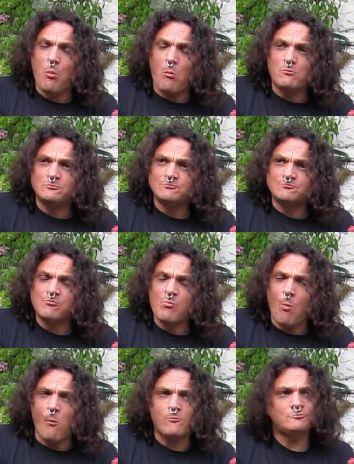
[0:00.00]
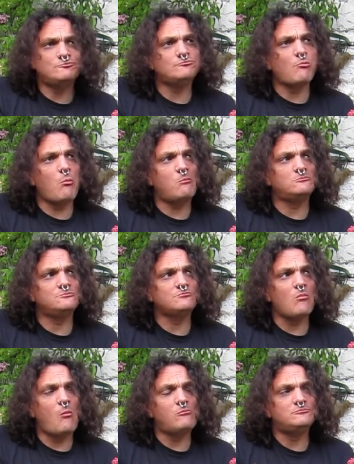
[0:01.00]

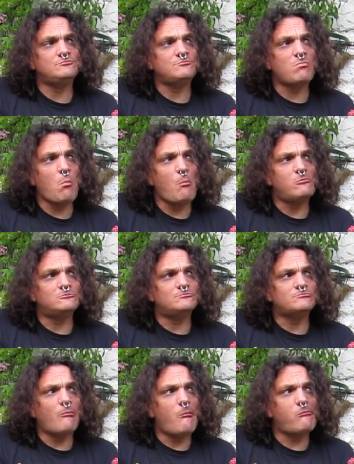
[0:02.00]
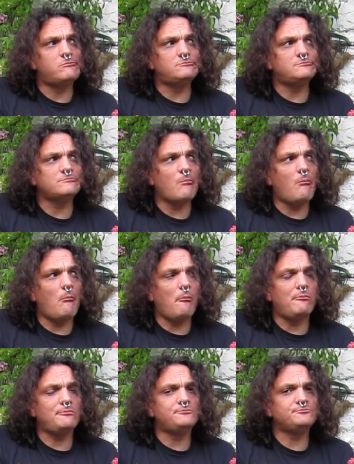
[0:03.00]

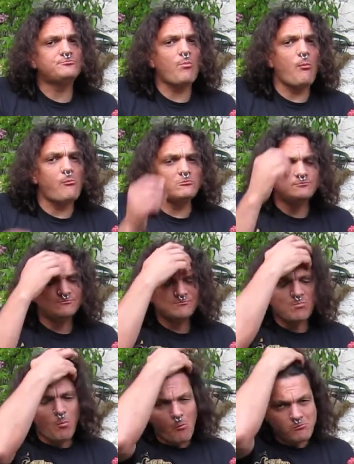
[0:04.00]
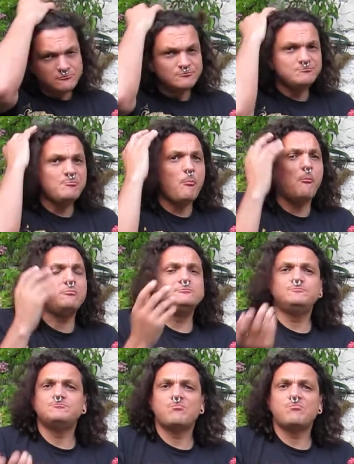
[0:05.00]
Nobody speaks.